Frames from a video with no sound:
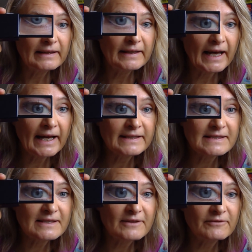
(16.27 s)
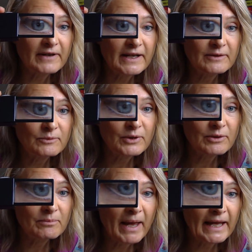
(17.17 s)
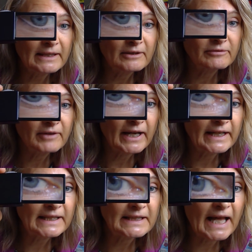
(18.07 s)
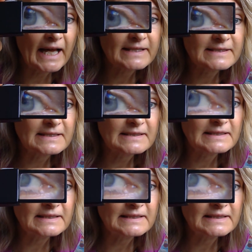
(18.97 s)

That's the fun with magnifying glasses.